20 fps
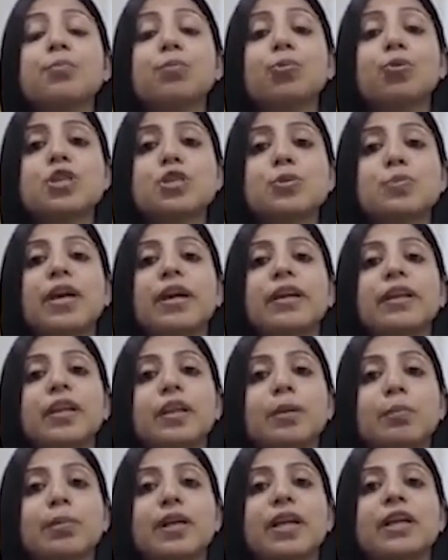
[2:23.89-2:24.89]

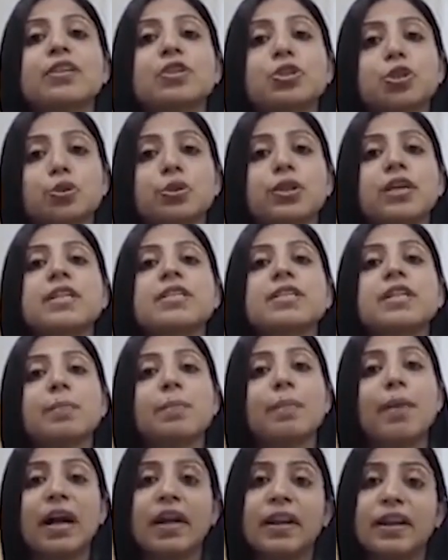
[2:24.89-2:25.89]
postprandial blood sugars are
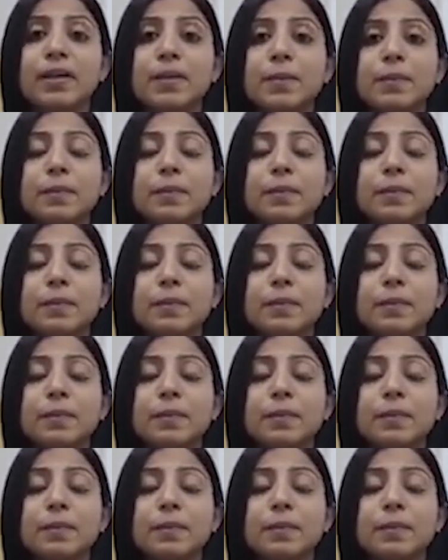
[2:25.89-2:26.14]
bad.